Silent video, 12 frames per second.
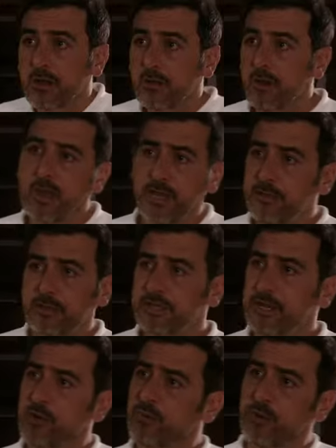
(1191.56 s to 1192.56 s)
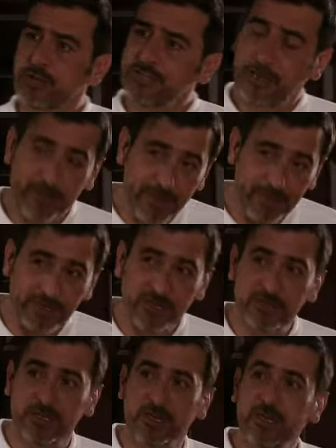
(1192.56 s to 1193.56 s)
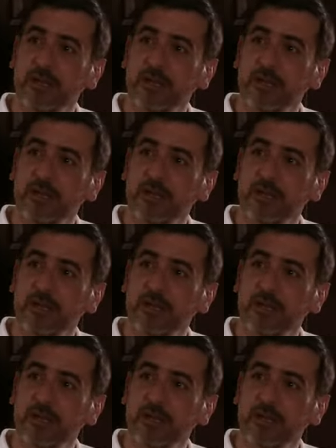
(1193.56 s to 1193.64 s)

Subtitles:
What, like there was no point telling me about Susie?